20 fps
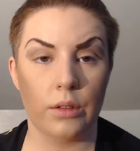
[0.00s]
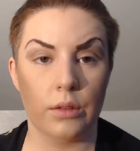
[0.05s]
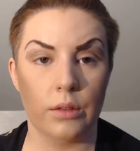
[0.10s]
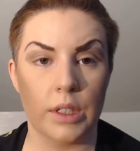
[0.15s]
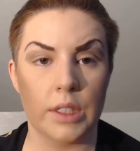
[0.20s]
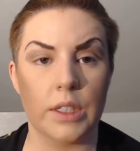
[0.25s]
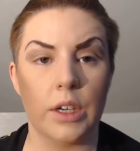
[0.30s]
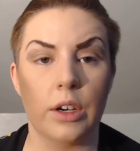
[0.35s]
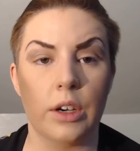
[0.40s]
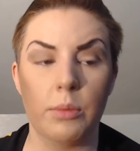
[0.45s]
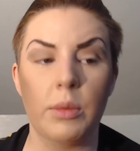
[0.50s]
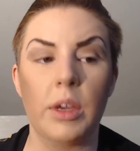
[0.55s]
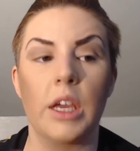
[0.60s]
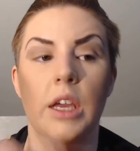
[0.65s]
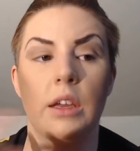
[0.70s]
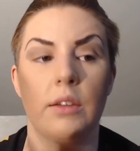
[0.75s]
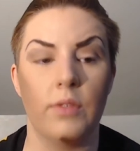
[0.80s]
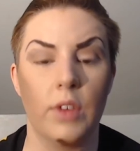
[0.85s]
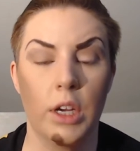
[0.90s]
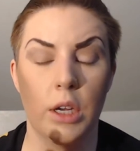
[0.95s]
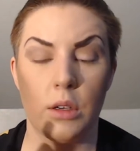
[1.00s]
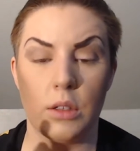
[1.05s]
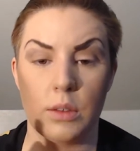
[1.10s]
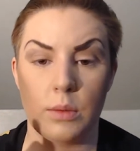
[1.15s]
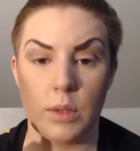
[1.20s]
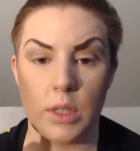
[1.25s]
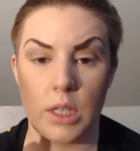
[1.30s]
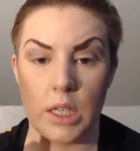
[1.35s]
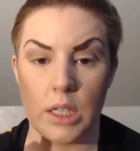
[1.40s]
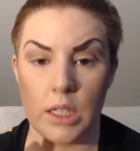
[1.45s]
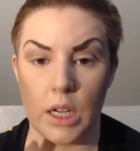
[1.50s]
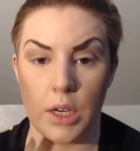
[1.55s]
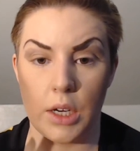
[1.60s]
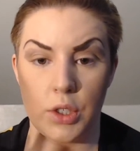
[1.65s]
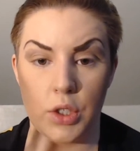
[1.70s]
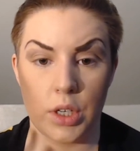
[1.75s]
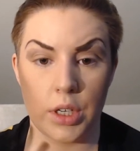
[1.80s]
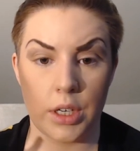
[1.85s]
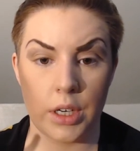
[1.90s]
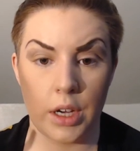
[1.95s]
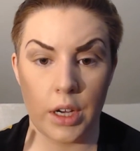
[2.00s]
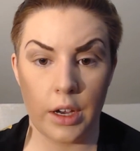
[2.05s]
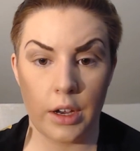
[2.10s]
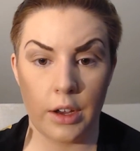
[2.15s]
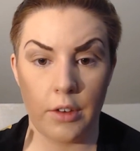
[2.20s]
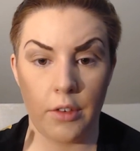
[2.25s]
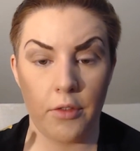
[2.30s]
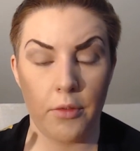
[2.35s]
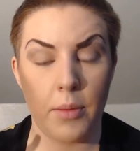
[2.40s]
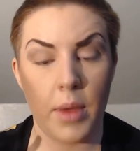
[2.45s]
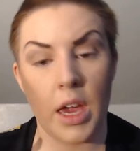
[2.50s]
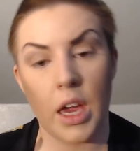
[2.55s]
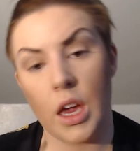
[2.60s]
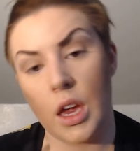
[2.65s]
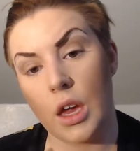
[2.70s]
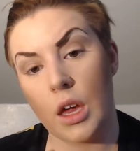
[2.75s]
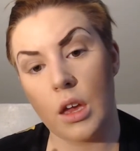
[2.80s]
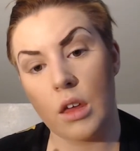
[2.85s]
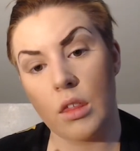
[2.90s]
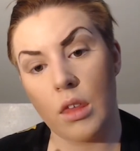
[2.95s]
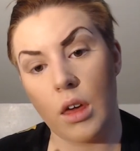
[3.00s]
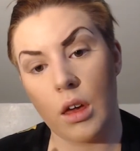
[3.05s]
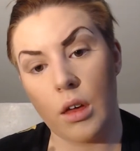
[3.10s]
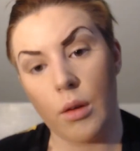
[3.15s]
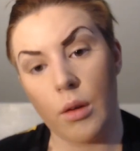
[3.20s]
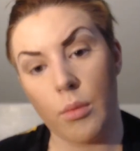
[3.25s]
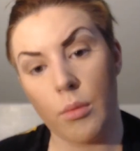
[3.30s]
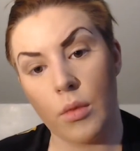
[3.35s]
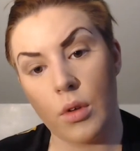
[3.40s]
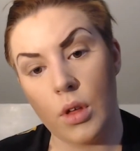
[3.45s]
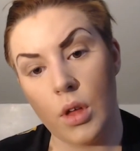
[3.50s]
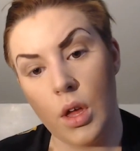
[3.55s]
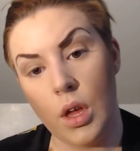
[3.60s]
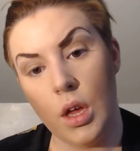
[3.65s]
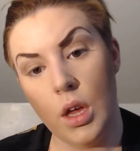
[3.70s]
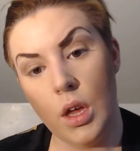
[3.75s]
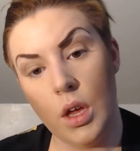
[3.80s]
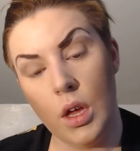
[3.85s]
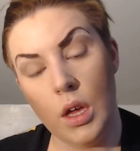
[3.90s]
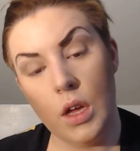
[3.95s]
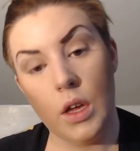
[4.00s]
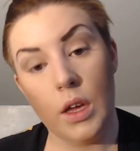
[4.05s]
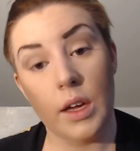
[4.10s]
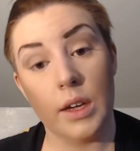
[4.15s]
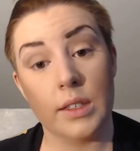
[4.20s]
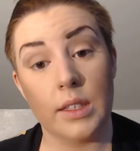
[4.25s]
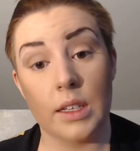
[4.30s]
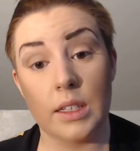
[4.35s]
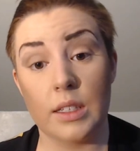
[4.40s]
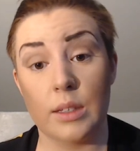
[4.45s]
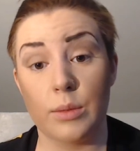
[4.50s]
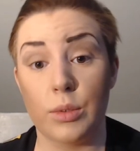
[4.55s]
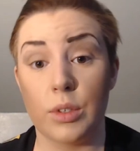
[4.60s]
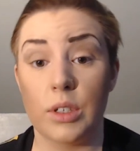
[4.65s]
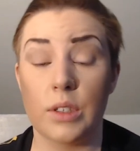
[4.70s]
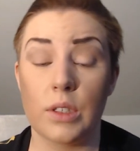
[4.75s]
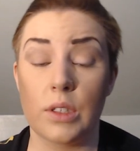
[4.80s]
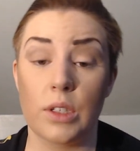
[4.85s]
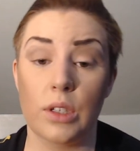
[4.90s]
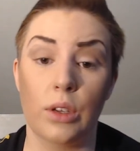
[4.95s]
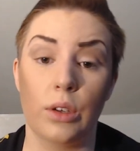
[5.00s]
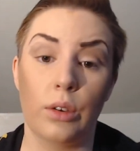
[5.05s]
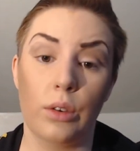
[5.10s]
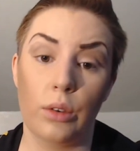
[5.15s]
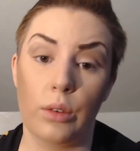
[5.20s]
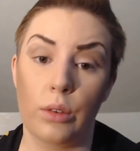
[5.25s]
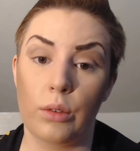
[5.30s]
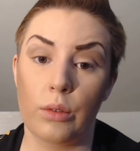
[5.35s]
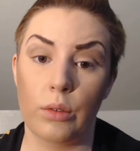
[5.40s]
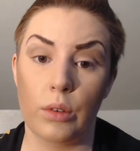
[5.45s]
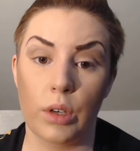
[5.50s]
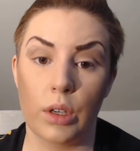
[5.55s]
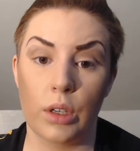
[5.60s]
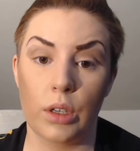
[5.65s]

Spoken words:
started making videos with the intention of making them accessible to